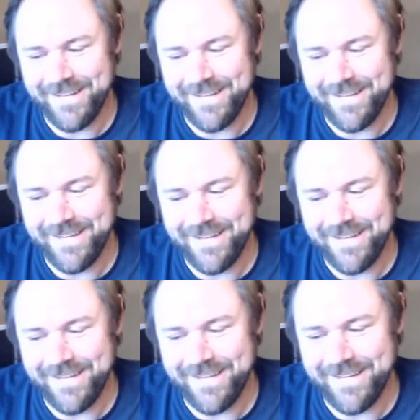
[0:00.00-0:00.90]

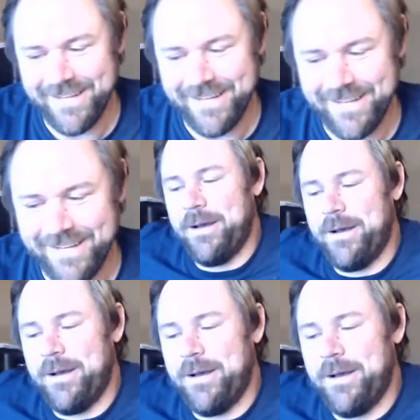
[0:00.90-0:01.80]
So
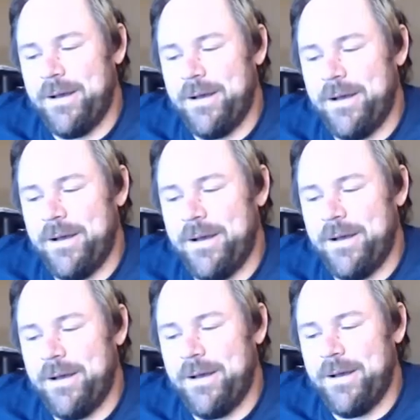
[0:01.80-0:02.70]
um, they just they, they
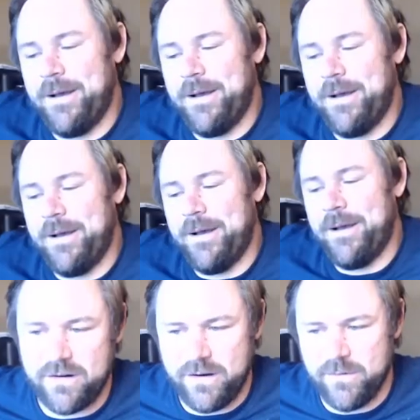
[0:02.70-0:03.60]
lose their taste in a
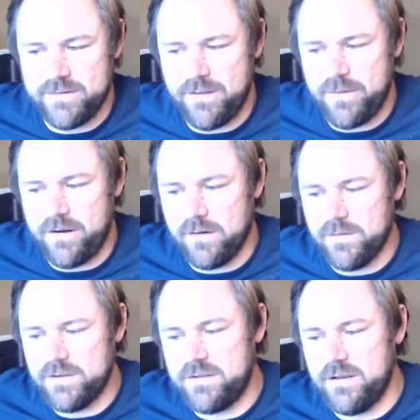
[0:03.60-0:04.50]
hurry once they've been
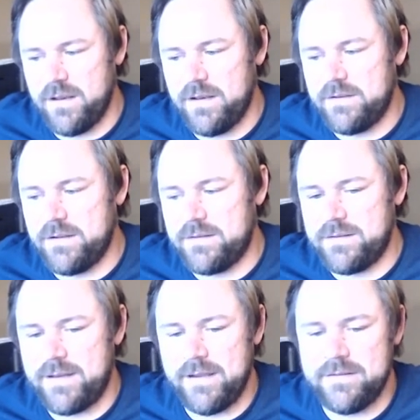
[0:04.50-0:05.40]
harvested, and it's it's the
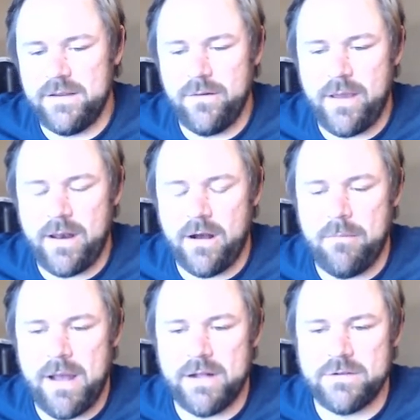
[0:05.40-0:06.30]
taste that you cannot
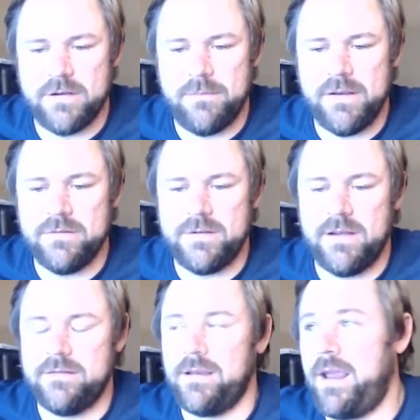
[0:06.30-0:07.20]
match, and it basically
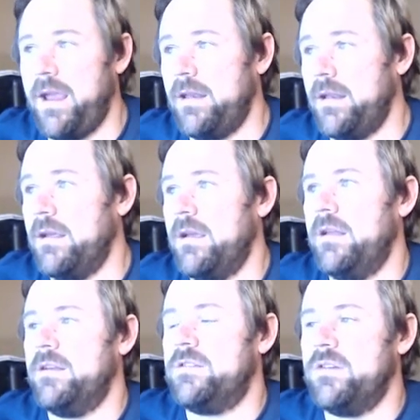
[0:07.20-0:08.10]
tastes like candy.
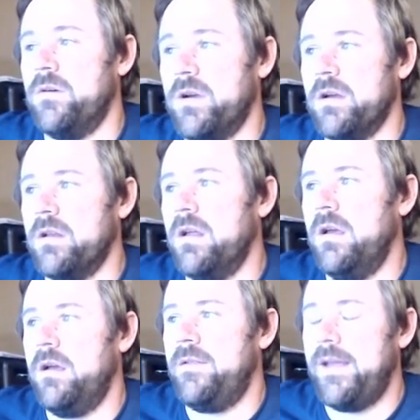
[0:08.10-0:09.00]
It is so good.
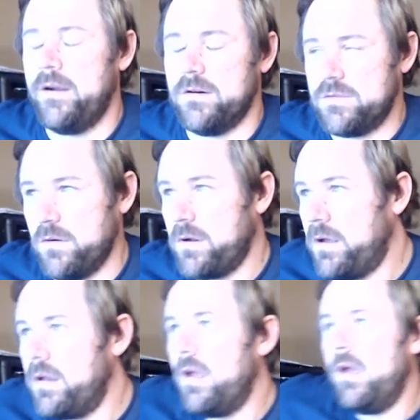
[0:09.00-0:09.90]
They are so good.